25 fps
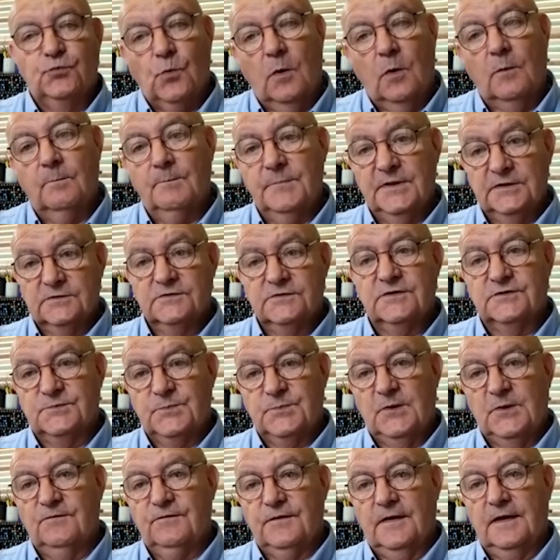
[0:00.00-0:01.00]
one built a
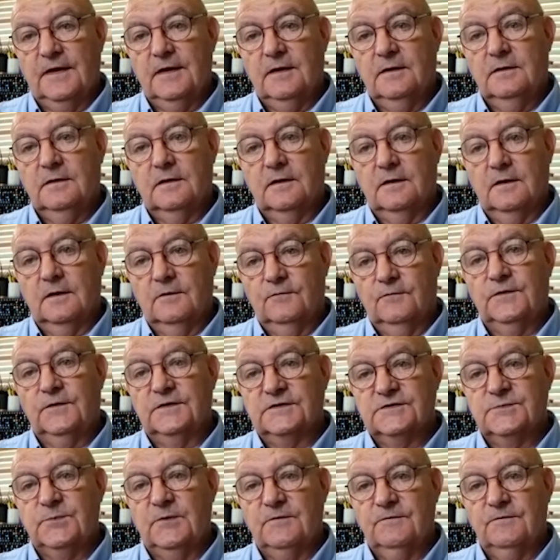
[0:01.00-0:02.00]
Spitfire, an Airfix
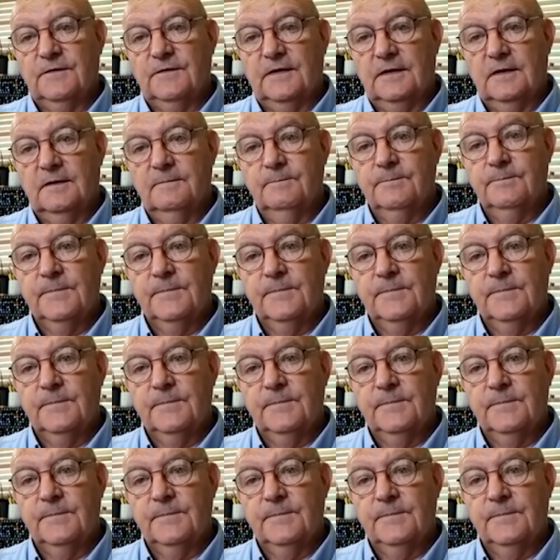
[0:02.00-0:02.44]
Spitfire,